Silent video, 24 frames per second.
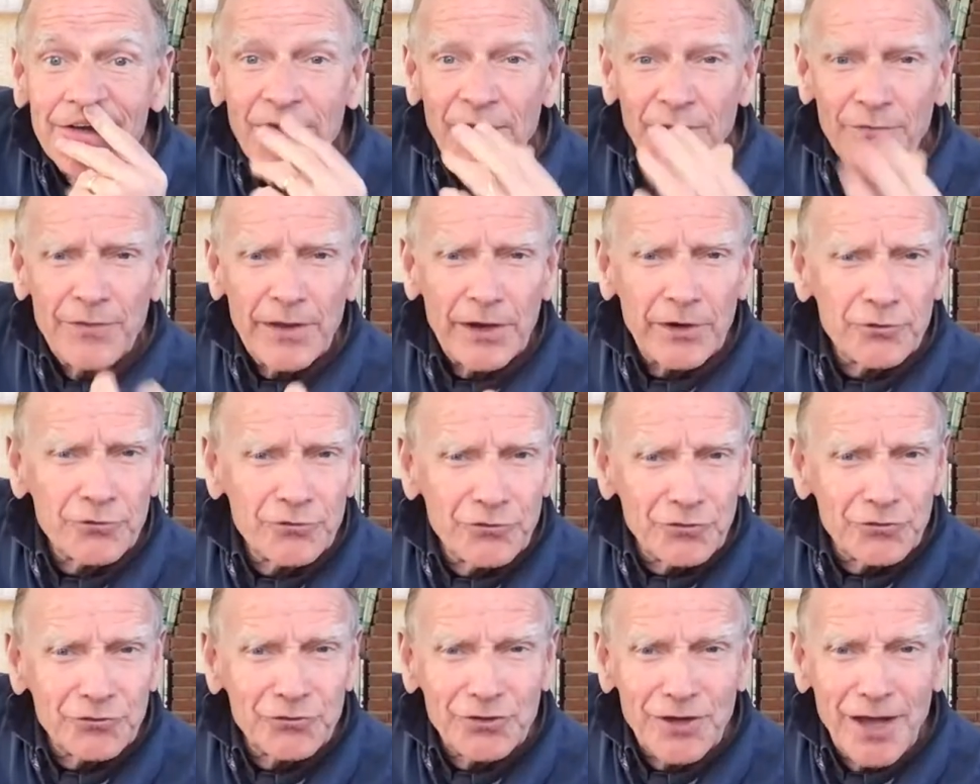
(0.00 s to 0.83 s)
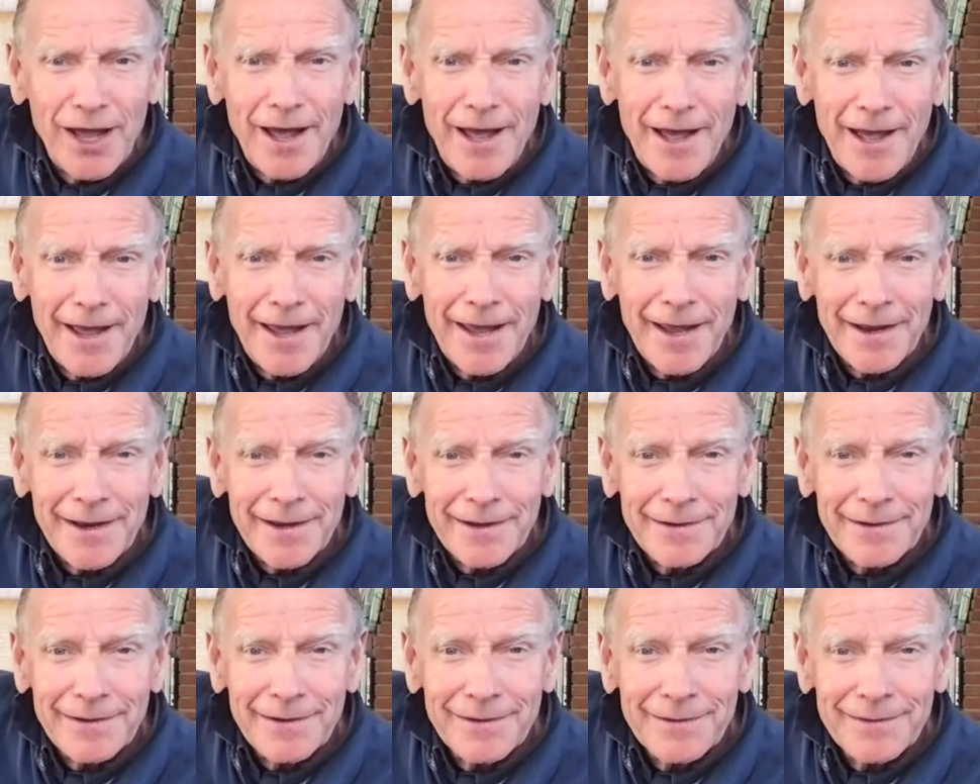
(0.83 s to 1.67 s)
There's the sign.
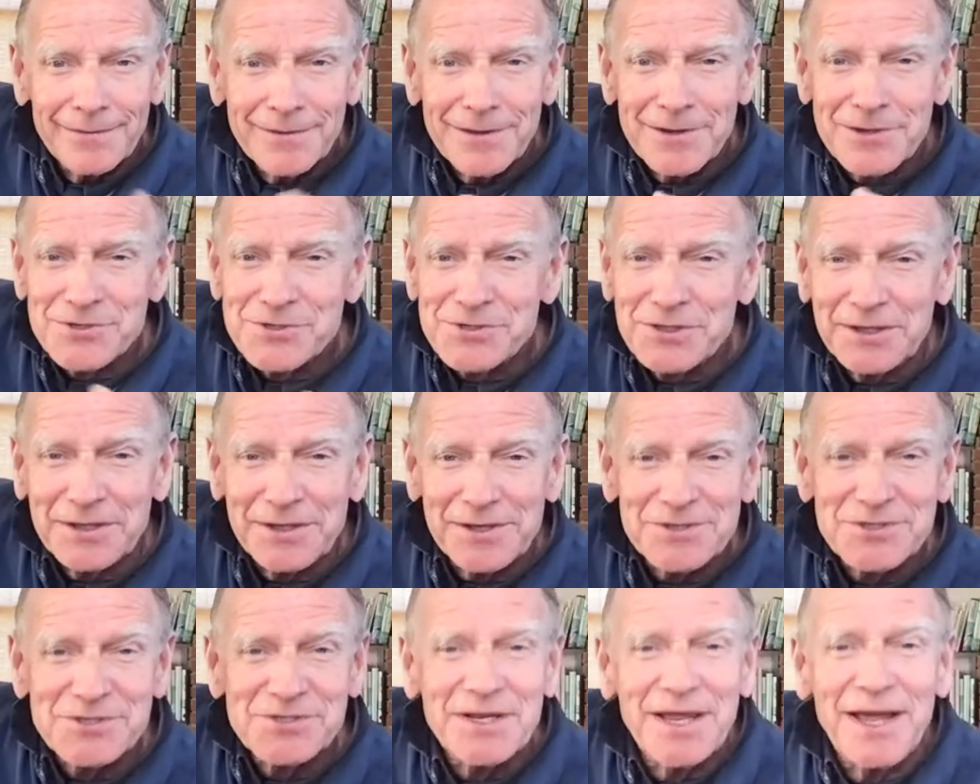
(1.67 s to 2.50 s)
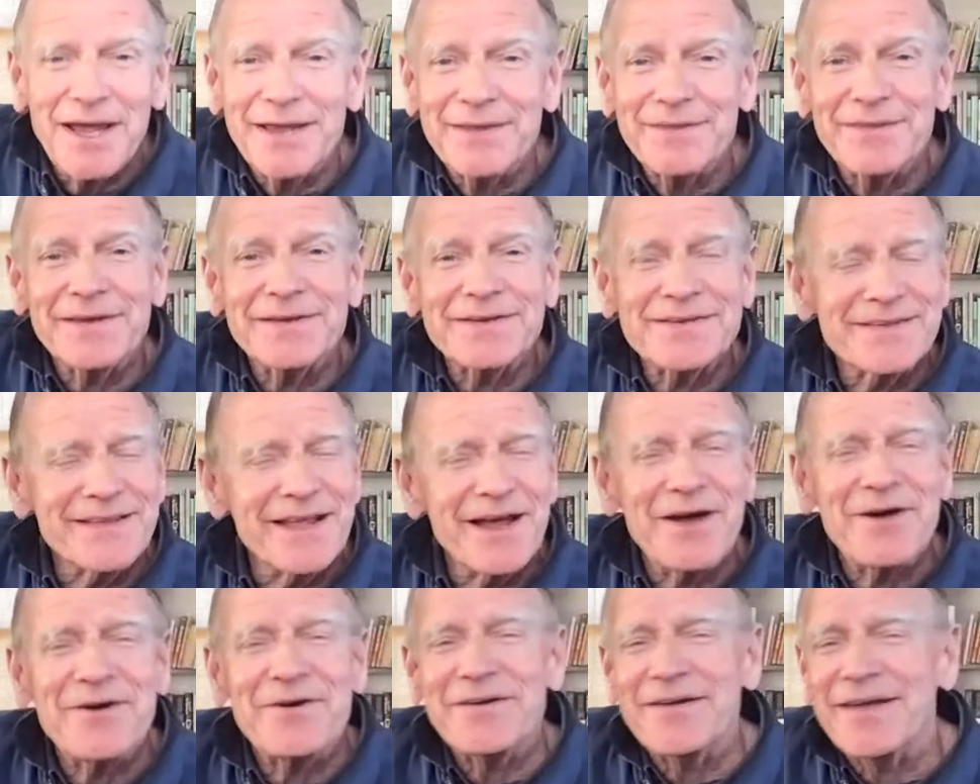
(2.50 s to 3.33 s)
There's a little sign that's
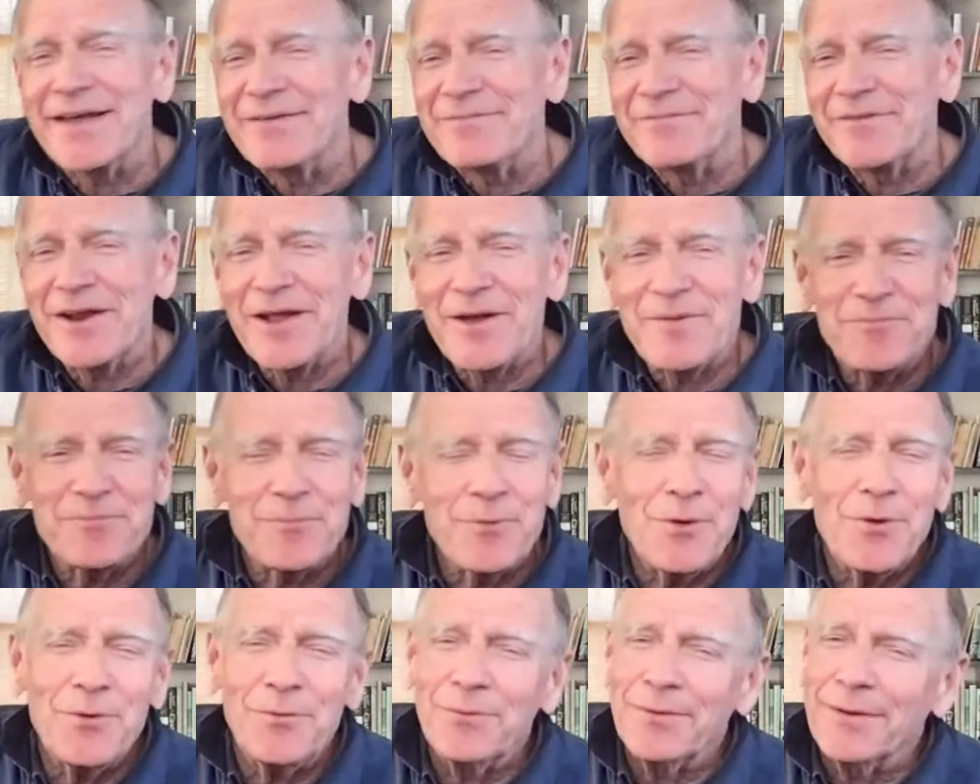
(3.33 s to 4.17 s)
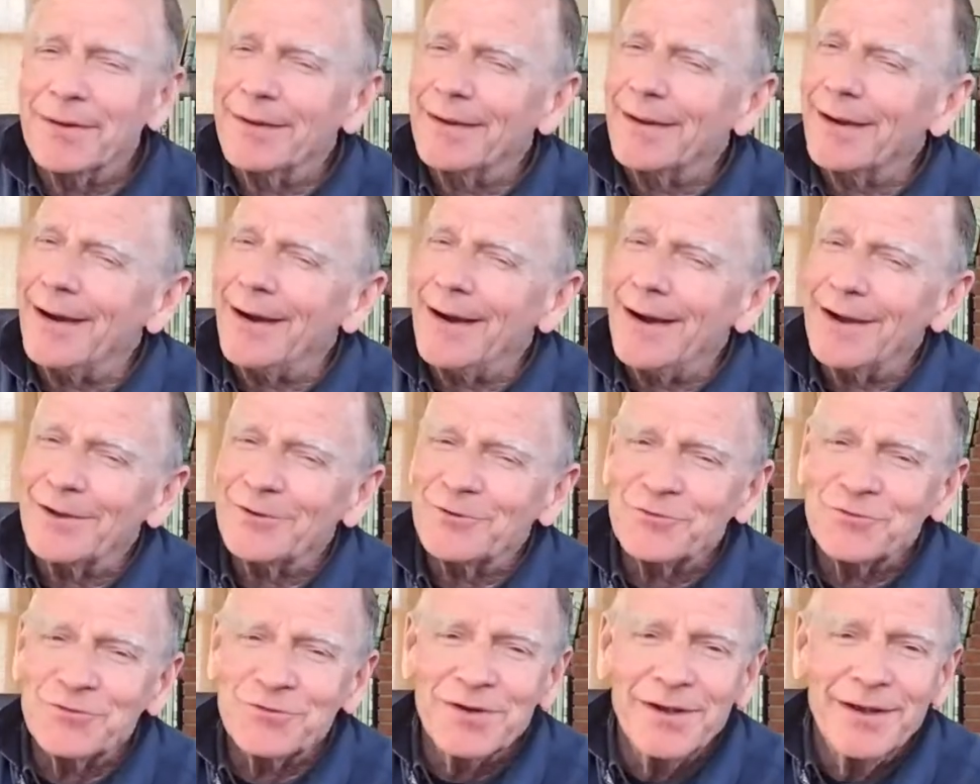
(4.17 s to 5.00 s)
now coming up. Oh
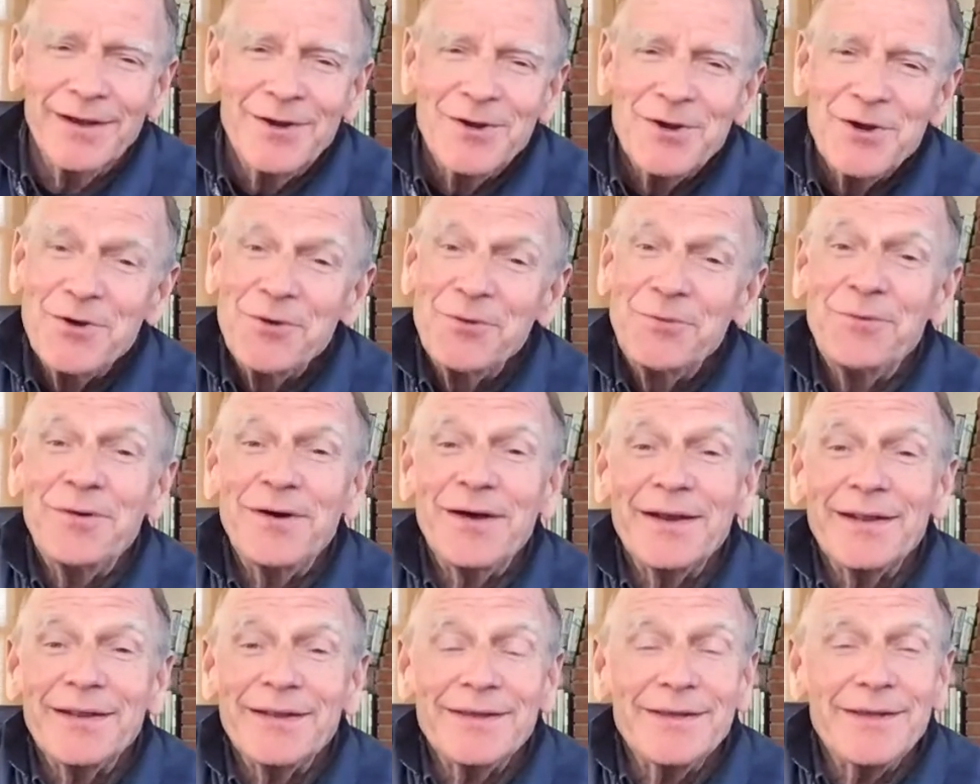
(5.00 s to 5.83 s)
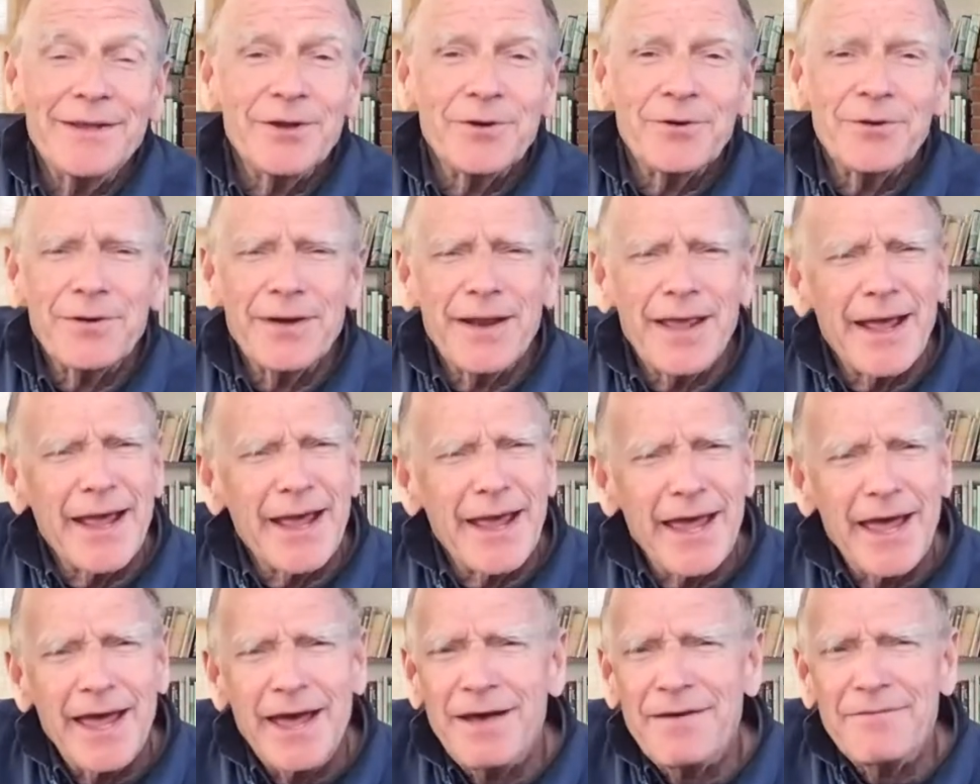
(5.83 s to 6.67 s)
gosh, what, a year and a
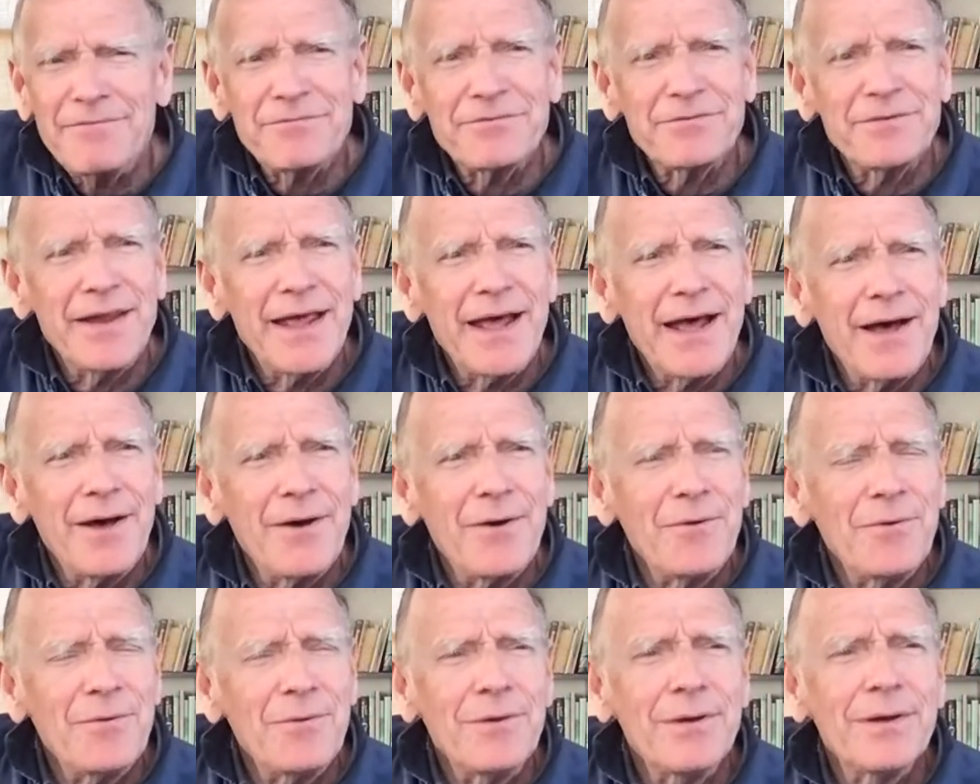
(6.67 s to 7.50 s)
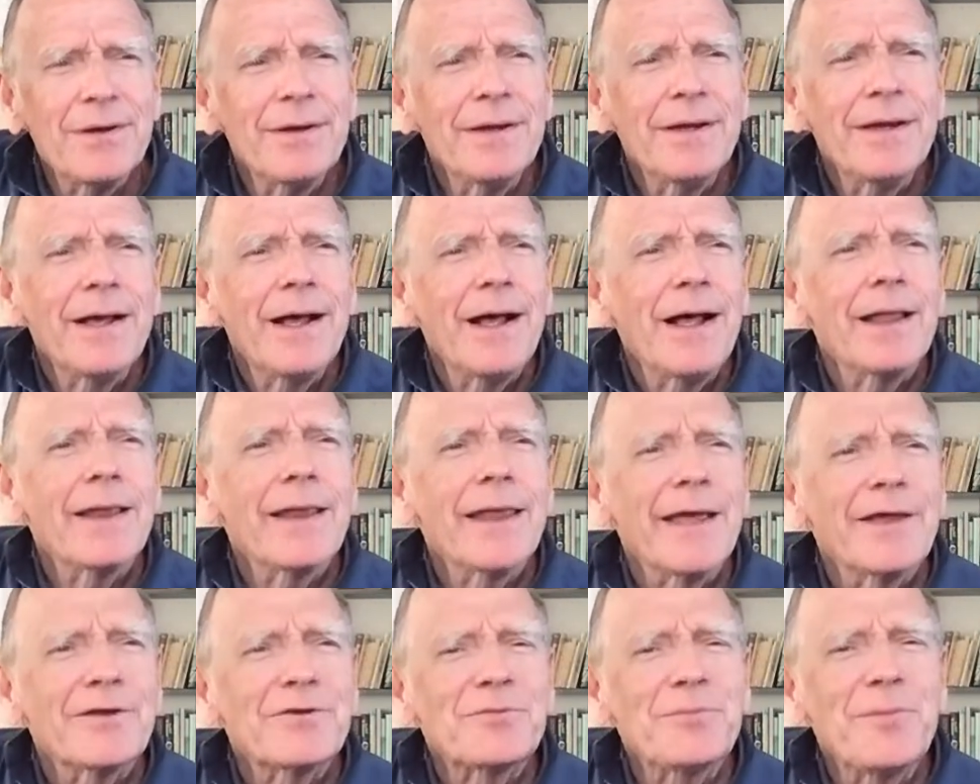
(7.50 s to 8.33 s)
half now? I'll
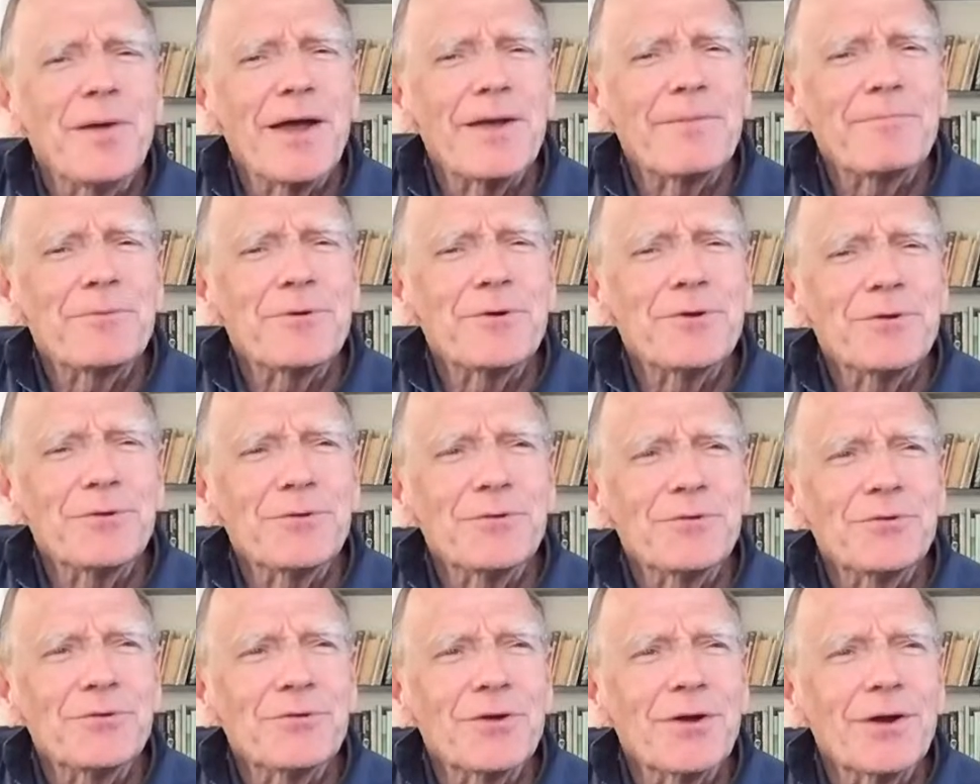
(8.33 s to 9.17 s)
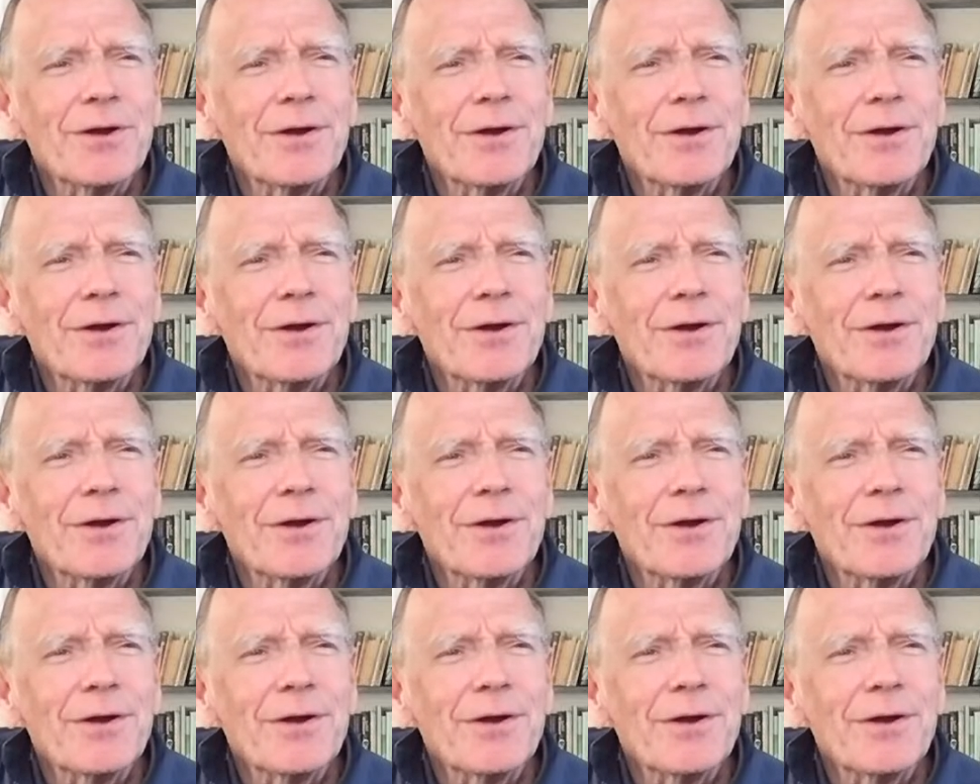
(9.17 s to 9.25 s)
ask my producer.